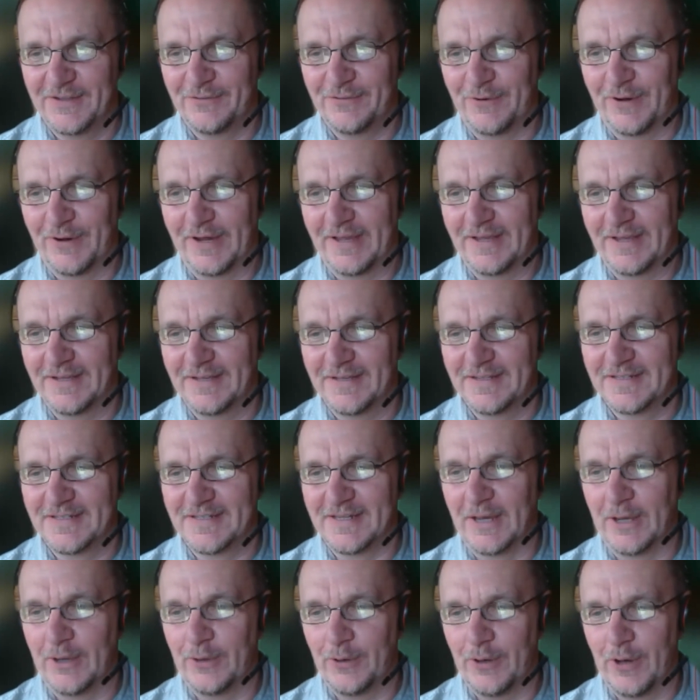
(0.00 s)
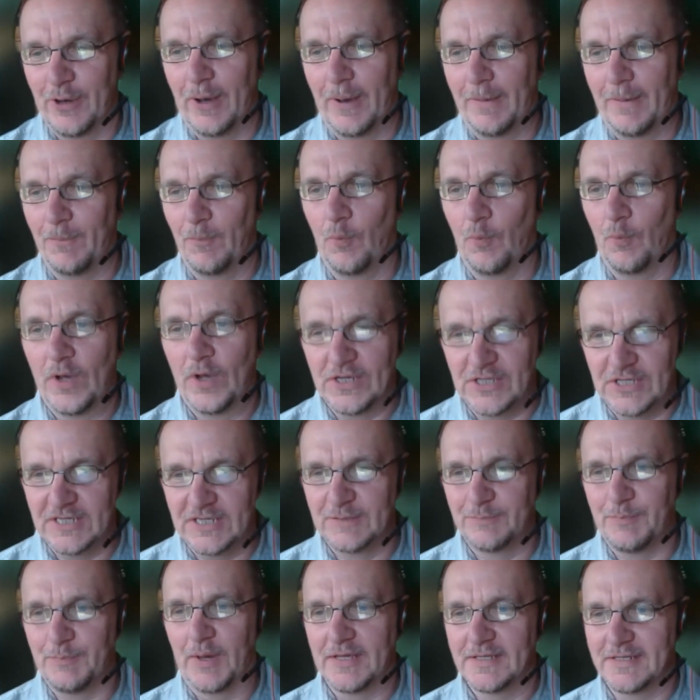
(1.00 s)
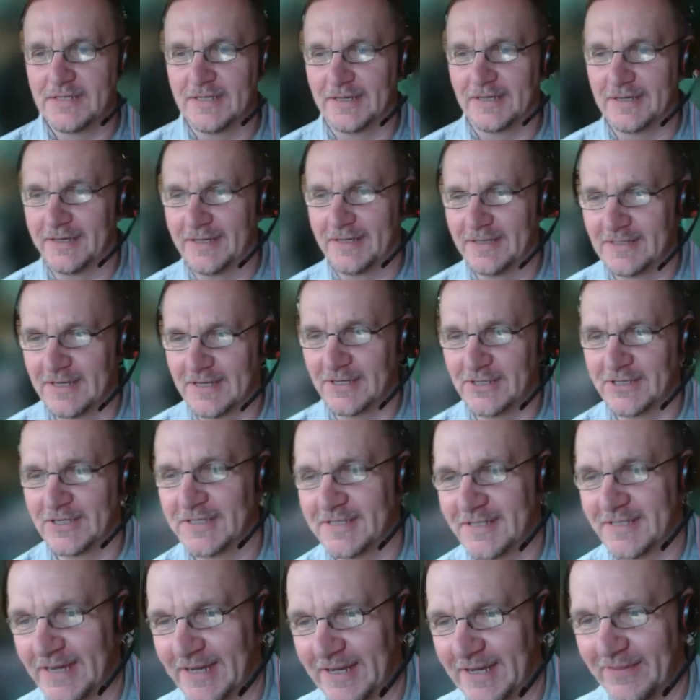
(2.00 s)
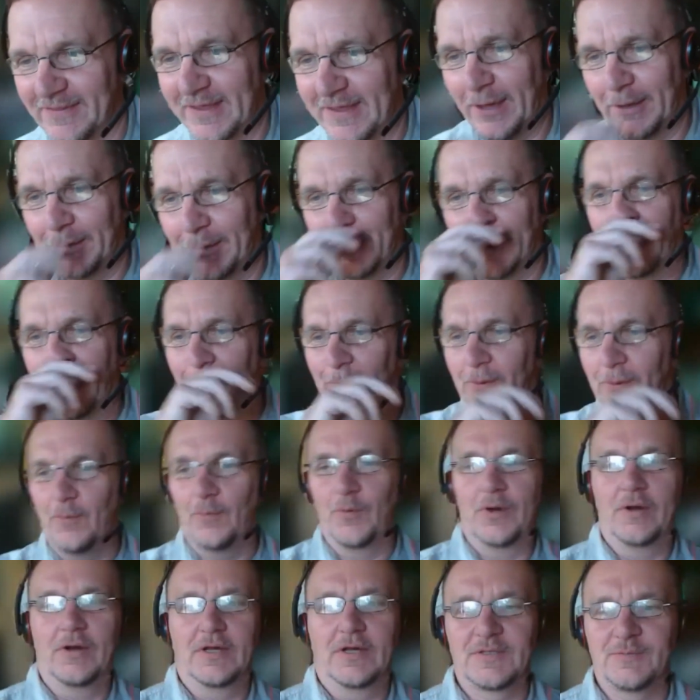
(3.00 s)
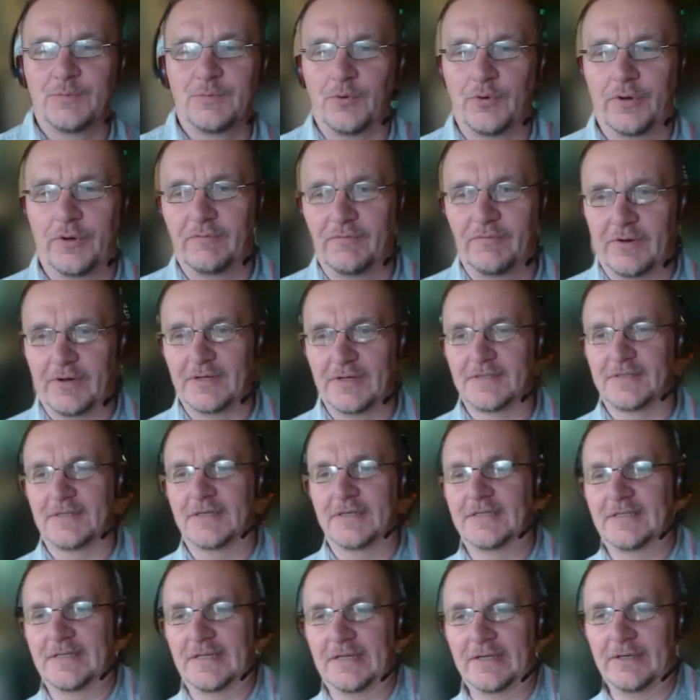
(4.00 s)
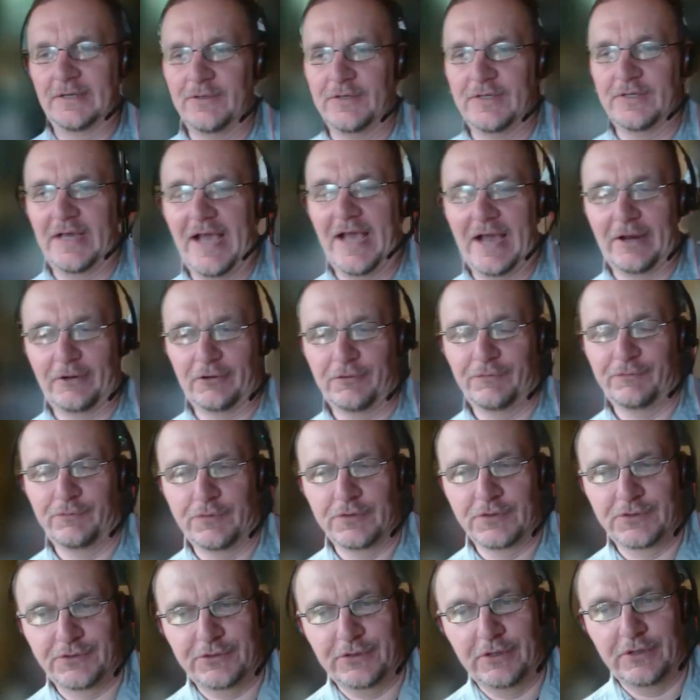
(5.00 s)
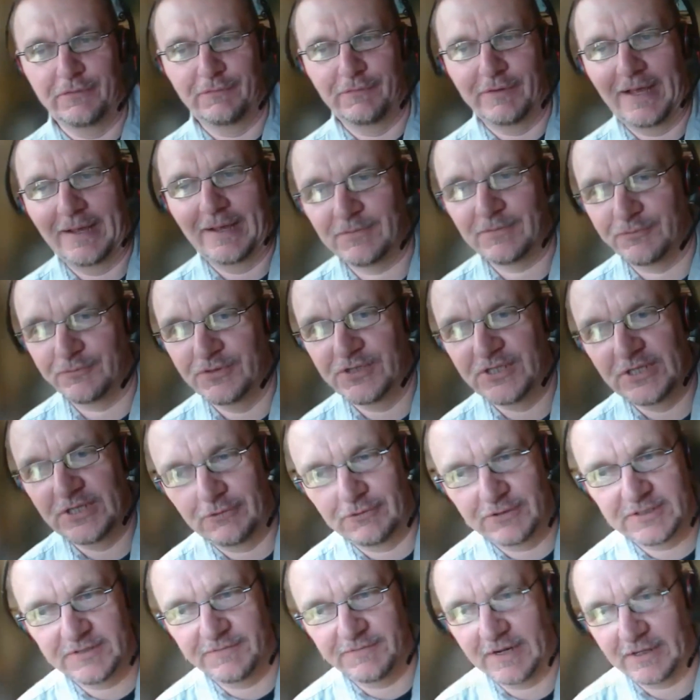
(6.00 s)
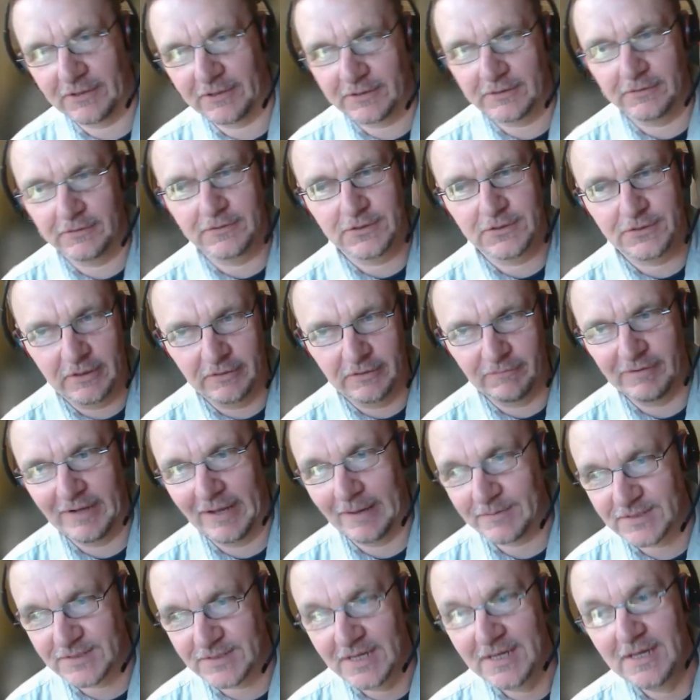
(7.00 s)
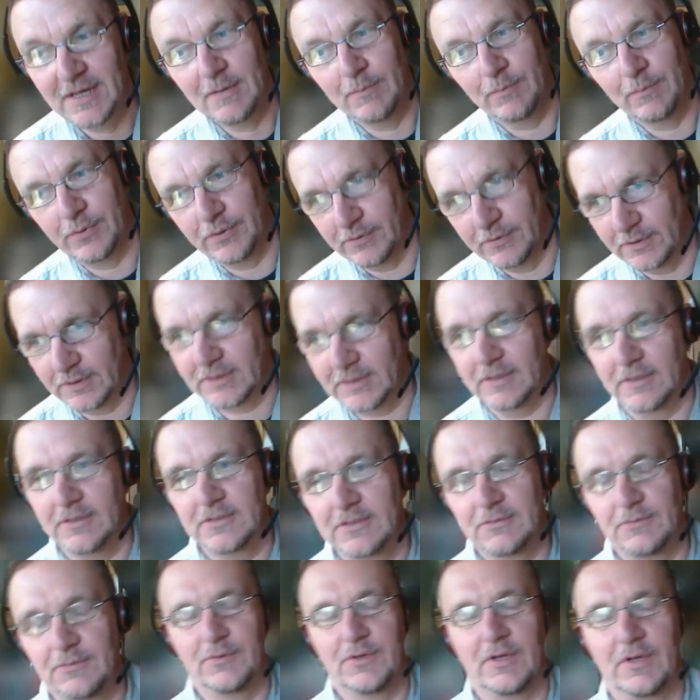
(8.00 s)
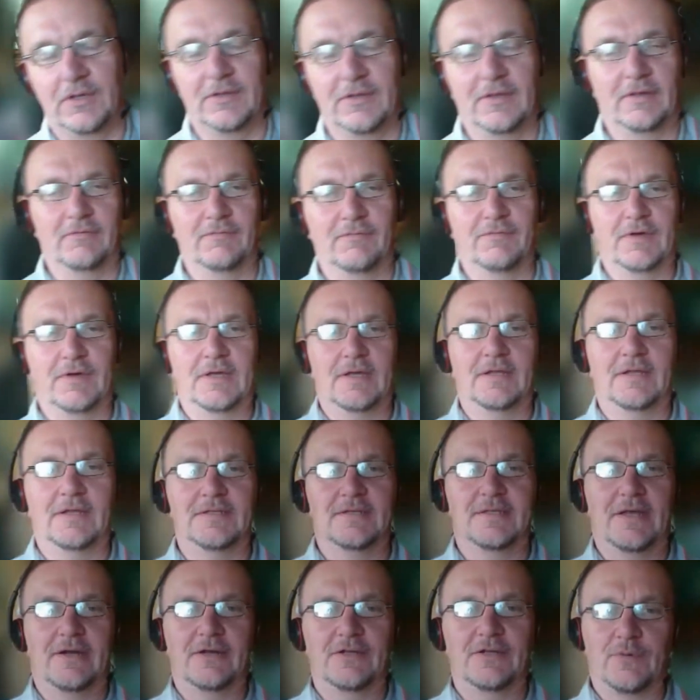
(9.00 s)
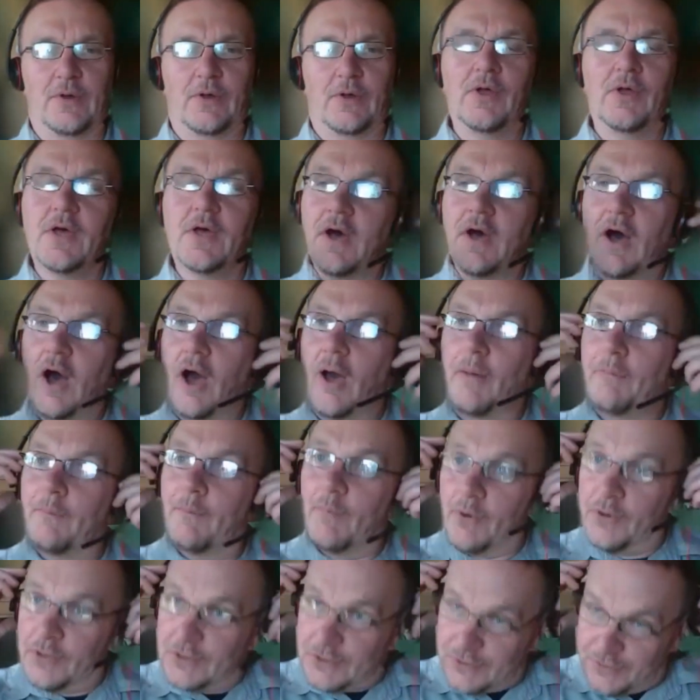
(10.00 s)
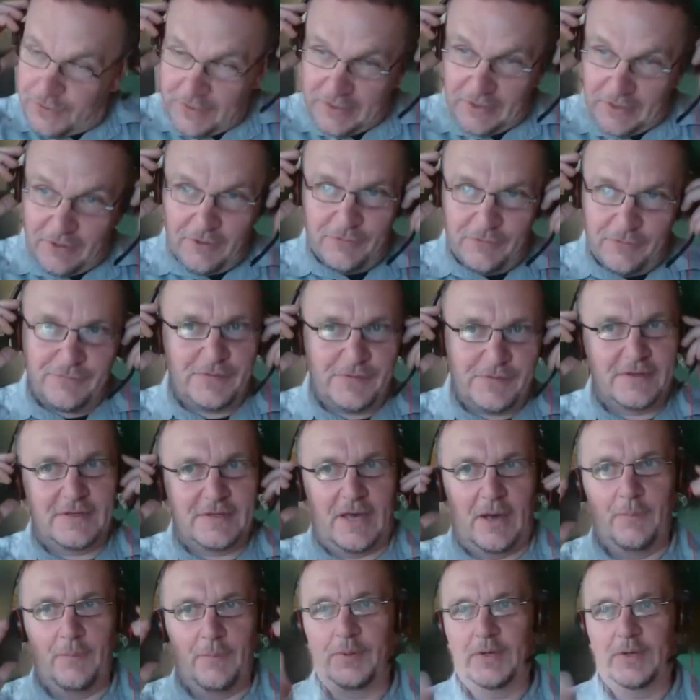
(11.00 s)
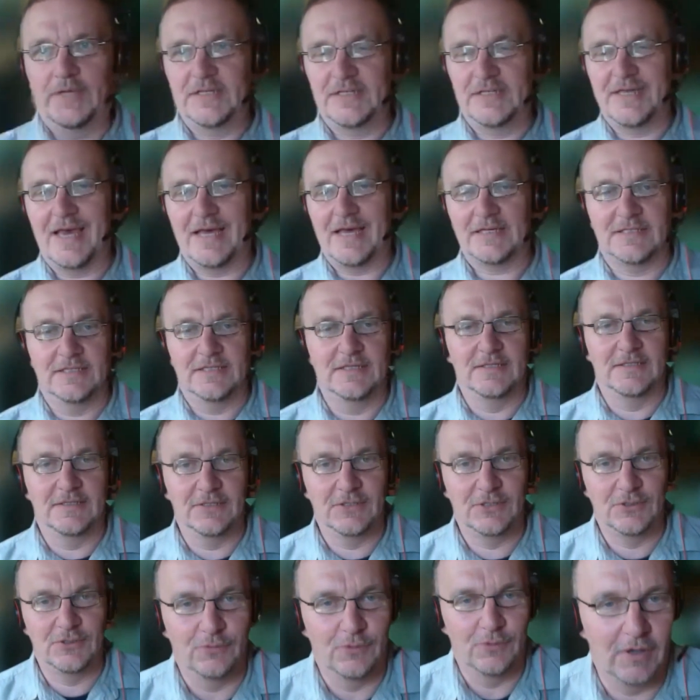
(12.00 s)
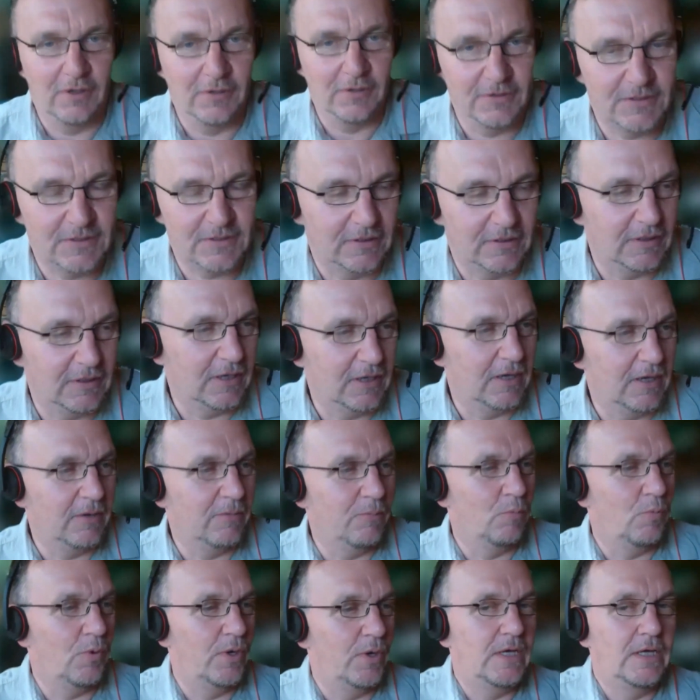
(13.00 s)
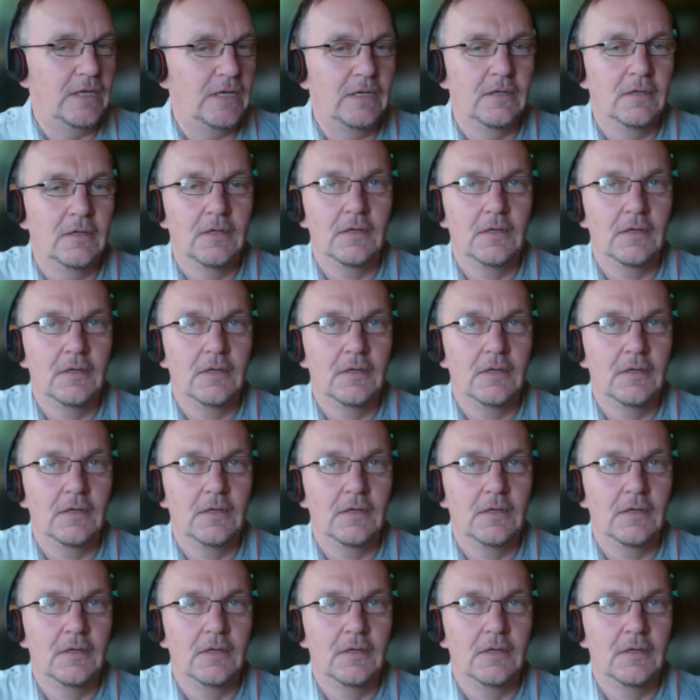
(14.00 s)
Right, so which is basically, as I just said in there, you know, we're exploring various things, including agroforestry overlaps, regenerative agriculture overlaps, polludiculture would I think fit into there as well. Monitoring of companies, yes, is the short answer. We